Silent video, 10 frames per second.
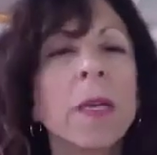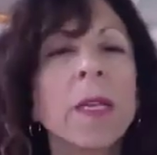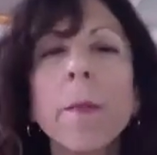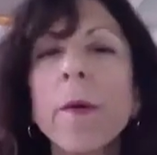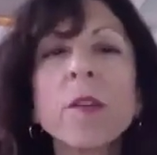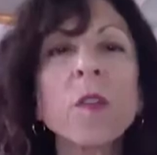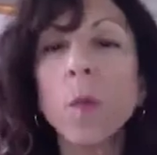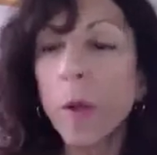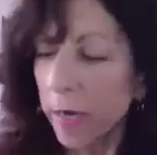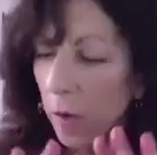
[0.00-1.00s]
Deborah, I just
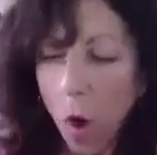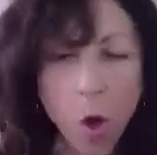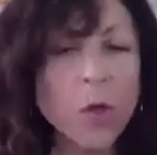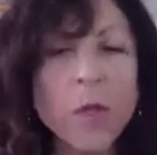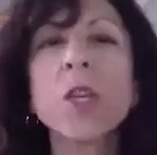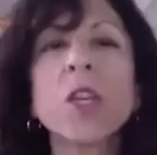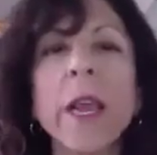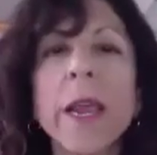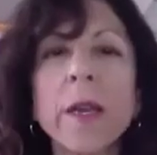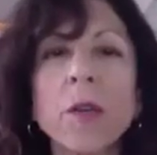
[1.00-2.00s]
want it all to
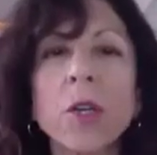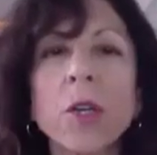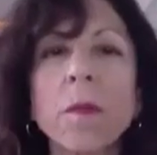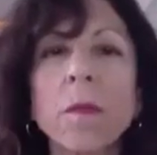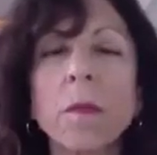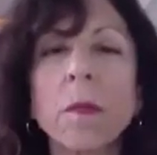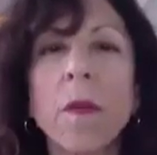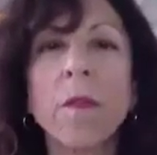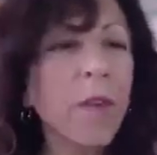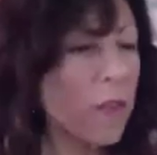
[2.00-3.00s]
change.
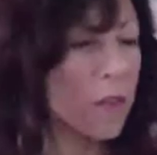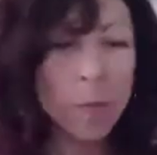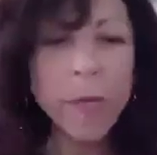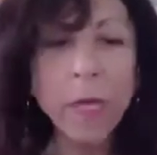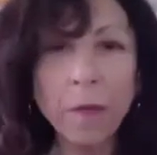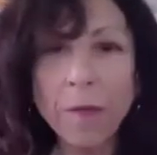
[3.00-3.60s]
Fix me,